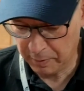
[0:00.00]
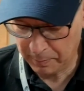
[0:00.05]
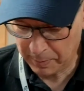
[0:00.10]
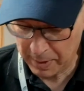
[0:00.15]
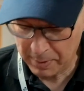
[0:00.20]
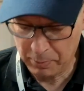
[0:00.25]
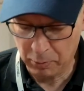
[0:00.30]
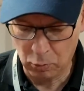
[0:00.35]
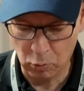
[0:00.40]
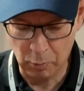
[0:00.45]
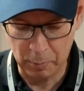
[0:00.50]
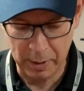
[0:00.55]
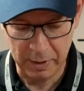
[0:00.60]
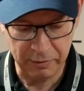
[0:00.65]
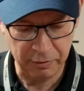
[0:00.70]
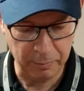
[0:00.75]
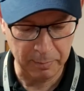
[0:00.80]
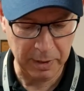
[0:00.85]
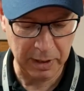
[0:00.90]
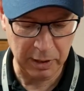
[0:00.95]
people will be
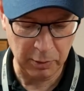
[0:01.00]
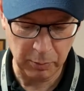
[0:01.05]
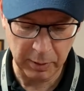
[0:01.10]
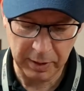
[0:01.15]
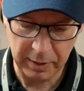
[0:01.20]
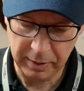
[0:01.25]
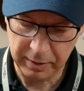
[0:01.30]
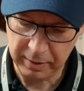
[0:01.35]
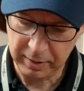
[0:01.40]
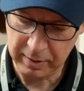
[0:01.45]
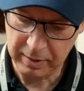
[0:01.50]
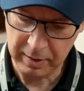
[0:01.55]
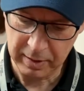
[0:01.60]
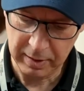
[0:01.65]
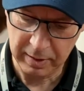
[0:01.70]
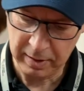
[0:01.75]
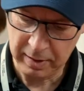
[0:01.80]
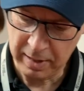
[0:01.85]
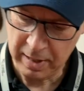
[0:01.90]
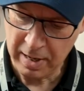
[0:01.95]
familiar with,
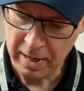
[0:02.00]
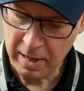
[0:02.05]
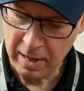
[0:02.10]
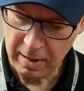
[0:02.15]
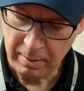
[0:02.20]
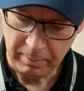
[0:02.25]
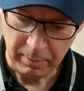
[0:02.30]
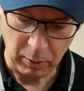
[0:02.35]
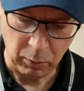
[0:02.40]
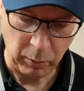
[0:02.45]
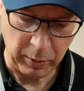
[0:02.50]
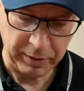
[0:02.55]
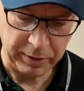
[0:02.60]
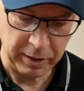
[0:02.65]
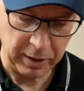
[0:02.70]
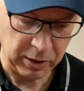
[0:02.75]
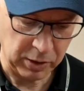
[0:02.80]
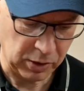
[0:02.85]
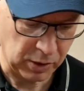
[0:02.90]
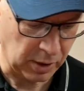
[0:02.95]
but with
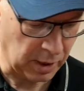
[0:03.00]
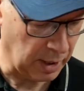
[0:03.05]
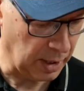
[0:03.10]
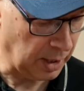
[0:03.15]
this